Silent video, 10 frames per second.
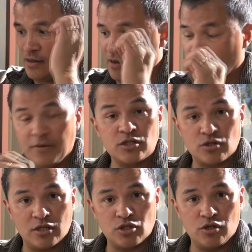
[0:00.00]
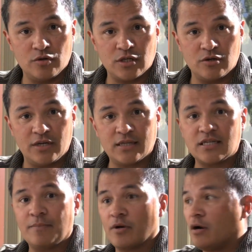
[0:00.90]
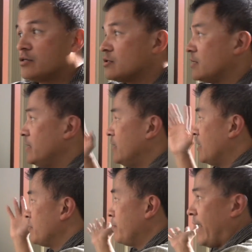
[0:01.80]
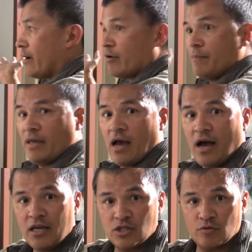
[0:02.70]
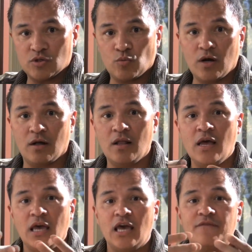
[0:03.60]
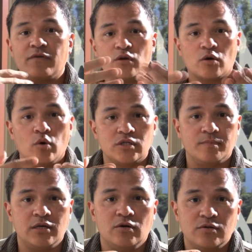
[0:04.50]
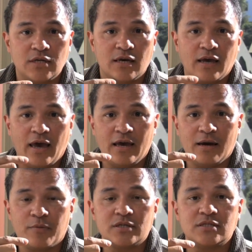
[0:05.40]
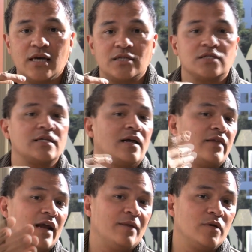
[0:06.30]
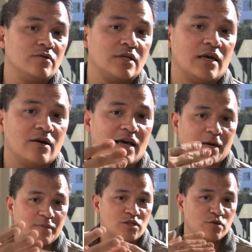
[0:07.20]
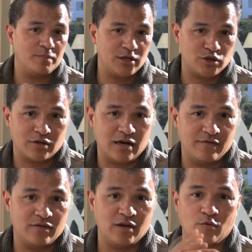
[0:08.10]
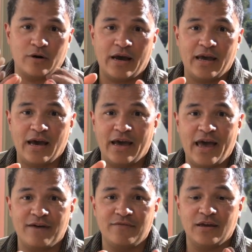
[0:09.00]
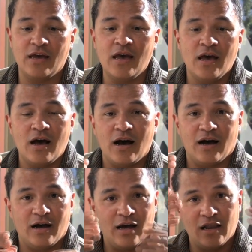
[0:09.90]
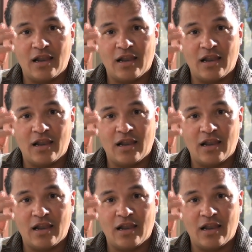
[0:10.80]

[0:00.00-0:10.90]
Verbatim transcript: the, the picture that you're using in your desktop, but also cleaning up the background behind you as well, if you're going to be using a uh, presentation style that I'm using here, like a picture-in-picture kind of a thing, where I, I have the uh, a